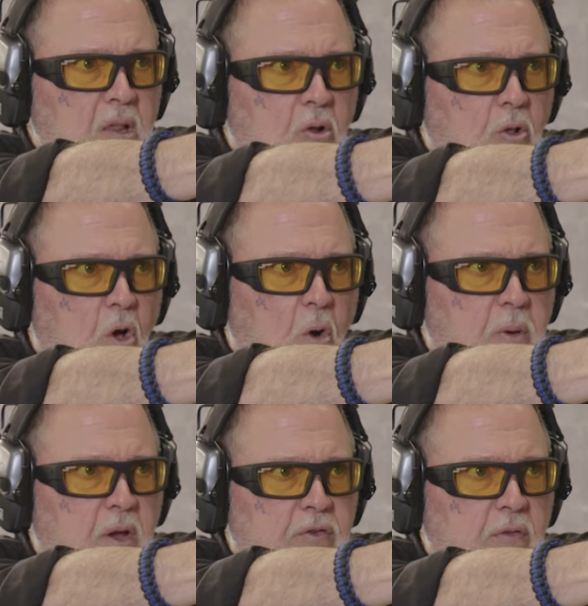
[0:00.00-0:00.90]
a little low
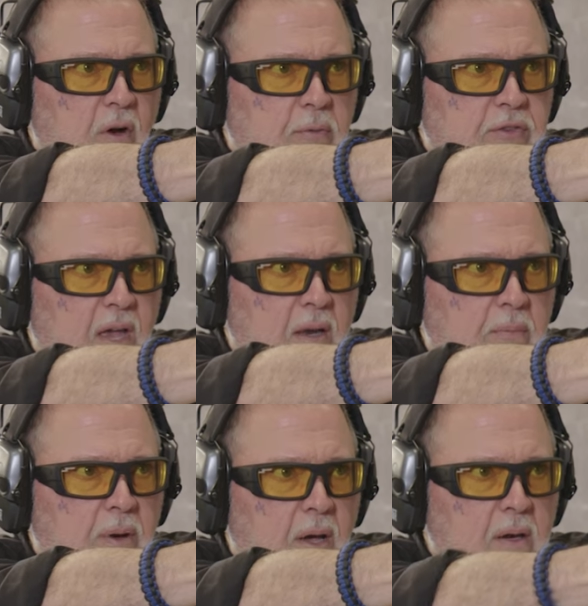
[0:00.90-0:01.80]
because of offset,
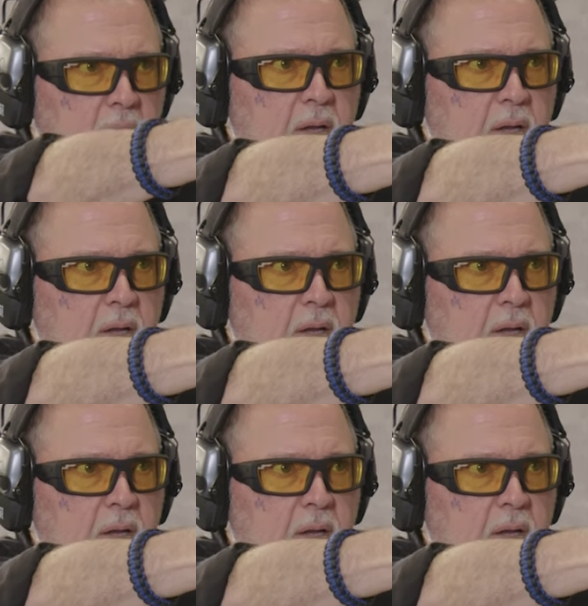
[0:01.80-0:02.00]
but.